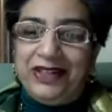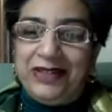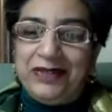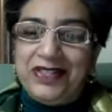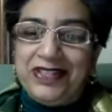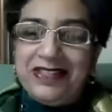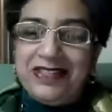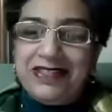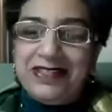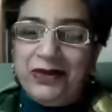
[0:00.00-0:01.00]
I was just
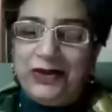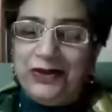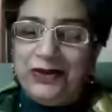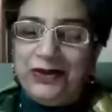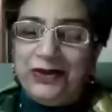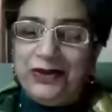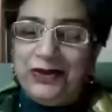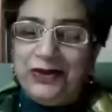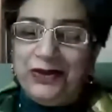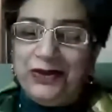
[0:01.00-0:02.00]
about to ask you what
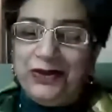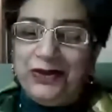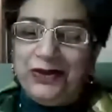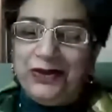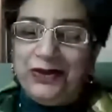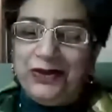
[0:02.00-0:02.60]
all of this is.